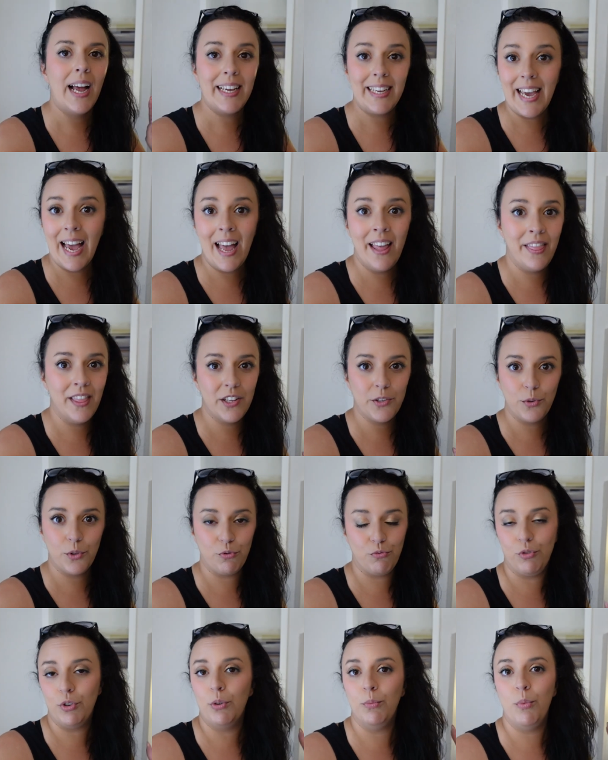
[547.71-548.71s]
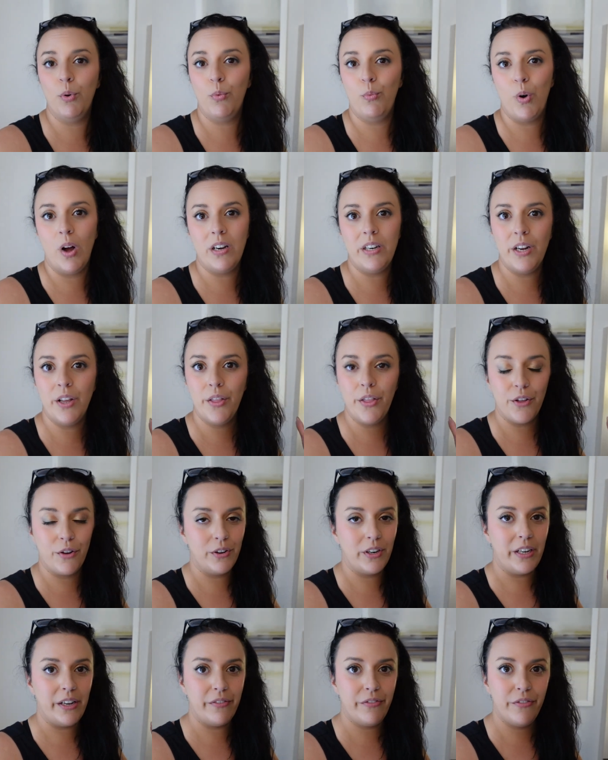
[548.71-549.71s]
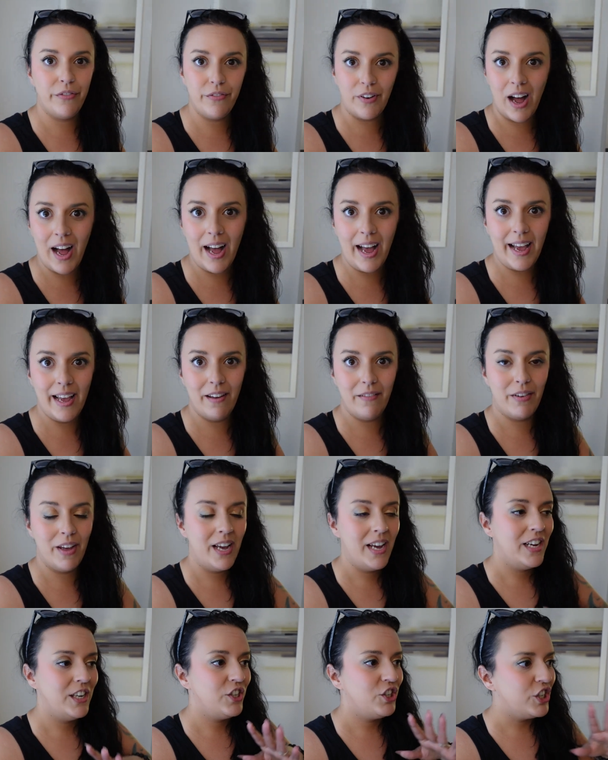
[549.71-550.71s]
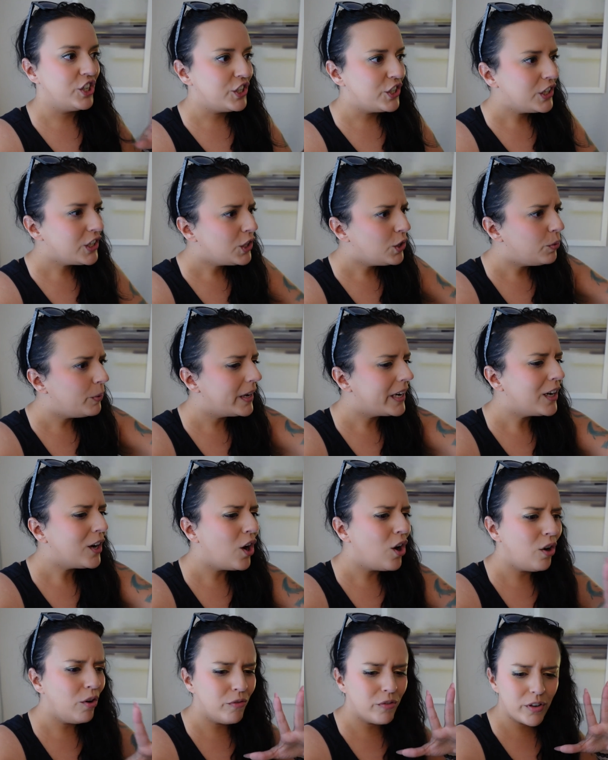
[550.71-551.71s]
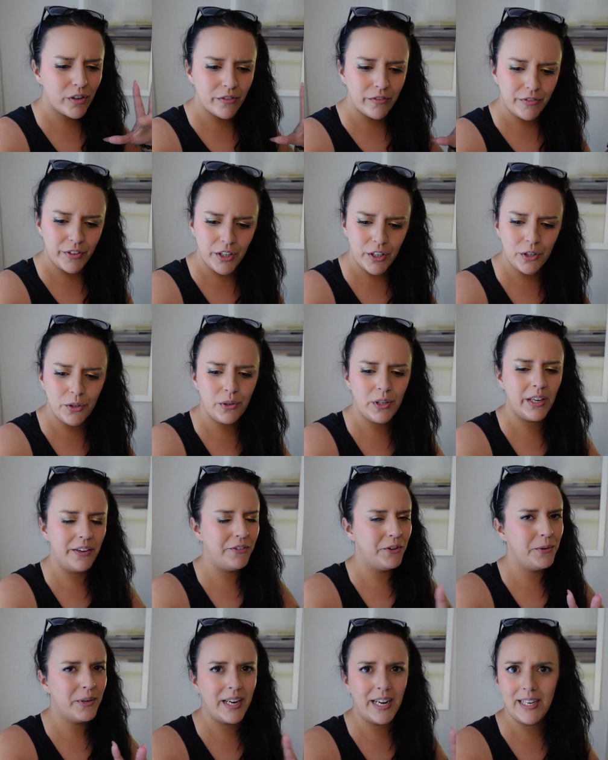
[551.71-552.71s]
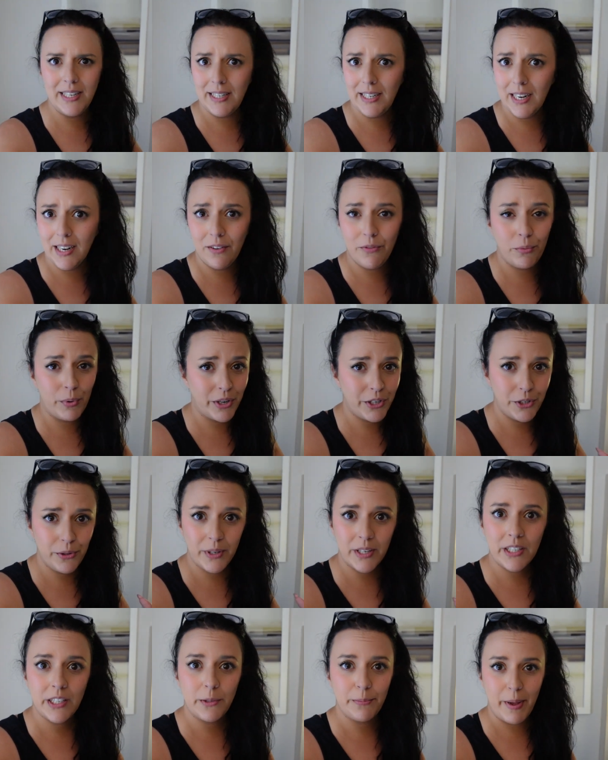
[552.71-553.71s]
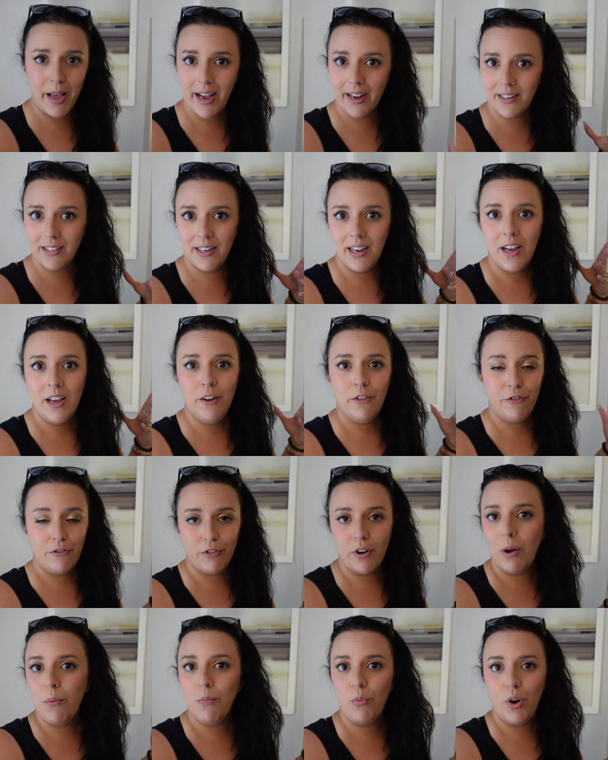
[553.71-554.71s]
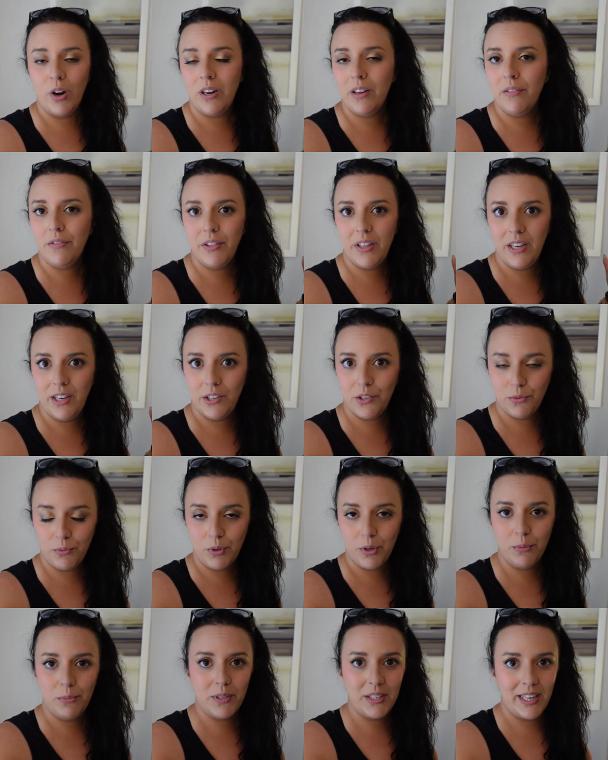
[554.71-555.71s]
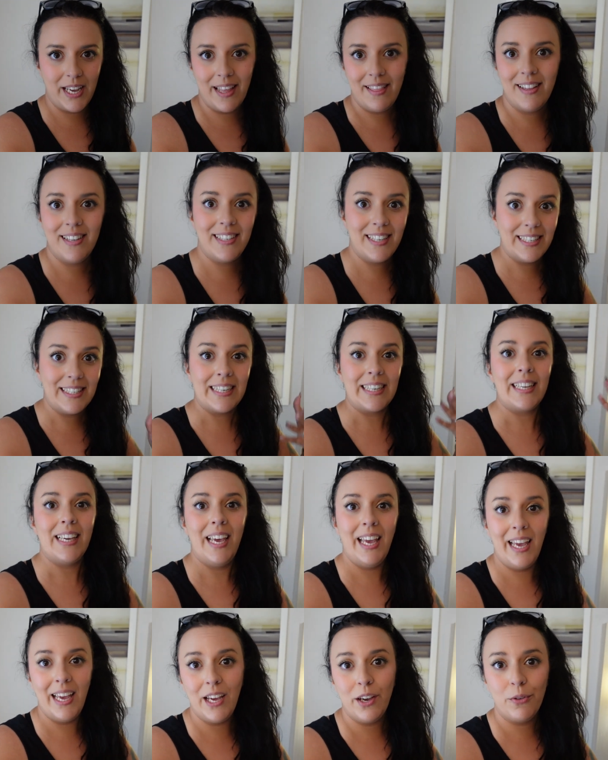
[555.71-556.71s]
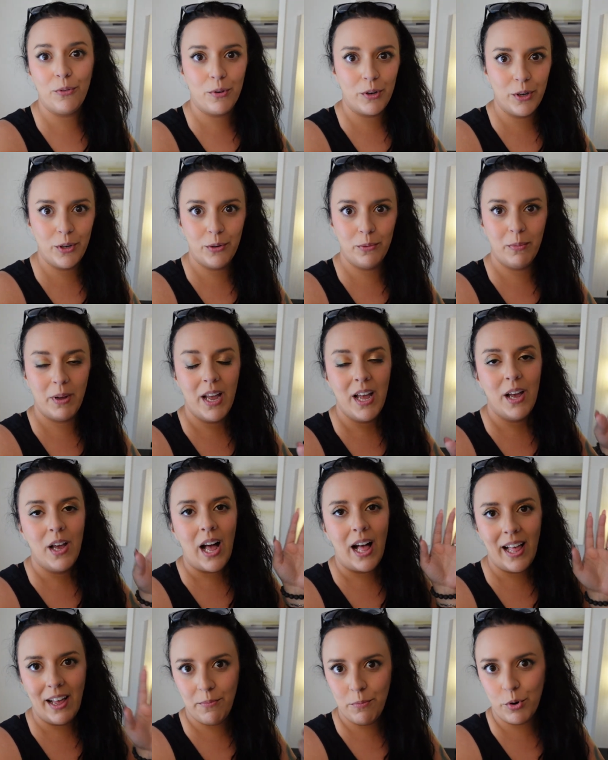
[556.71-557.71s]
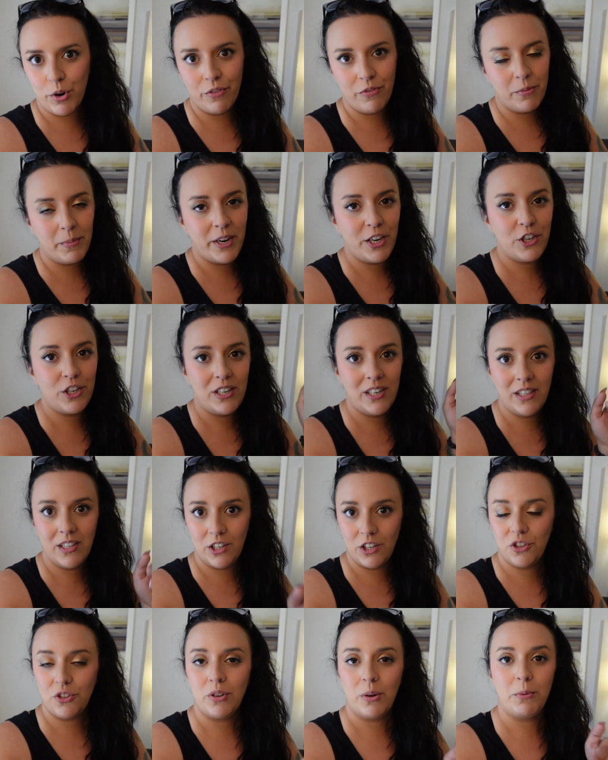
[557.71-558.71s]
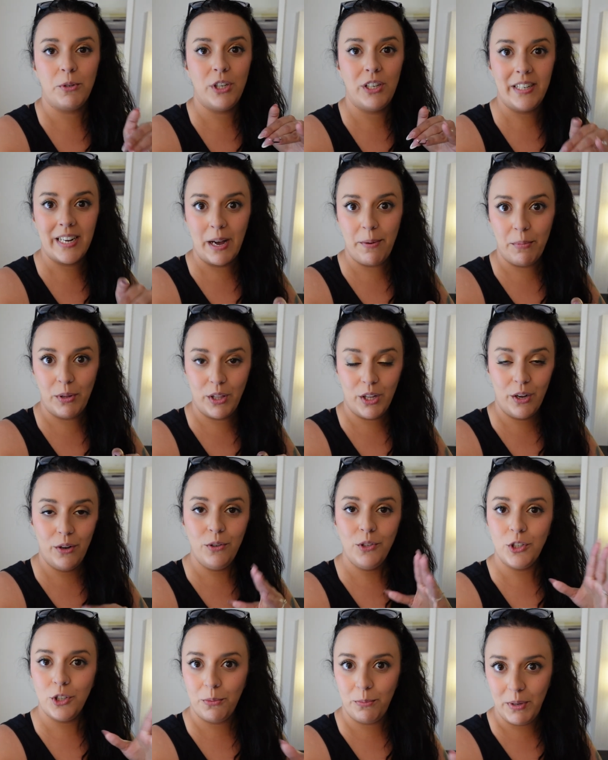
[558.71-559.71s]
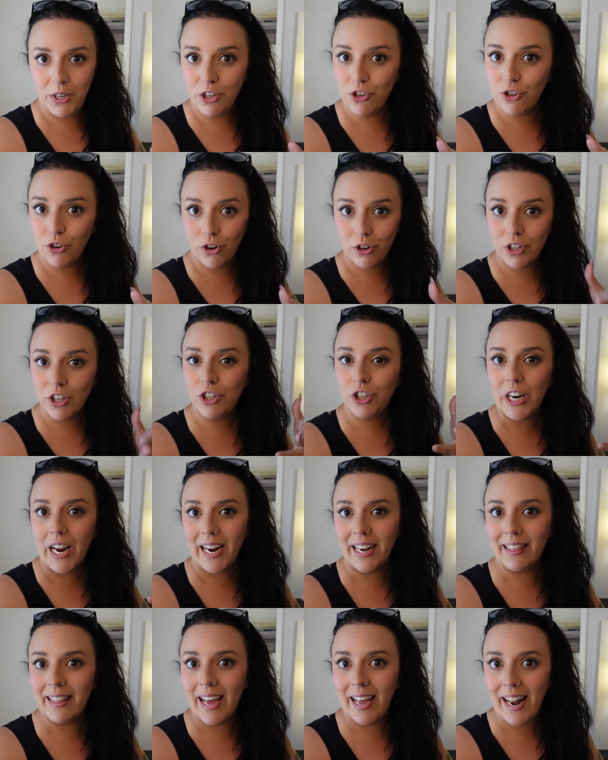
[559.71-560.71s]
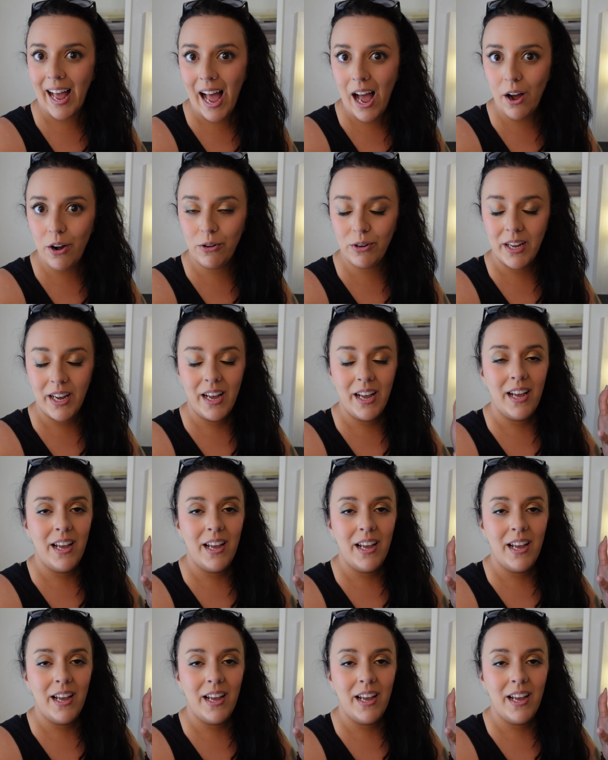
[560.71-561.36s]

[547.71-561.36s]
Again, this was room 135. Just a quick overview, give you an idea of what to expect from one of these rooms. Again, this is a king room. I'll have more information in the description down below, so be sure to check that out.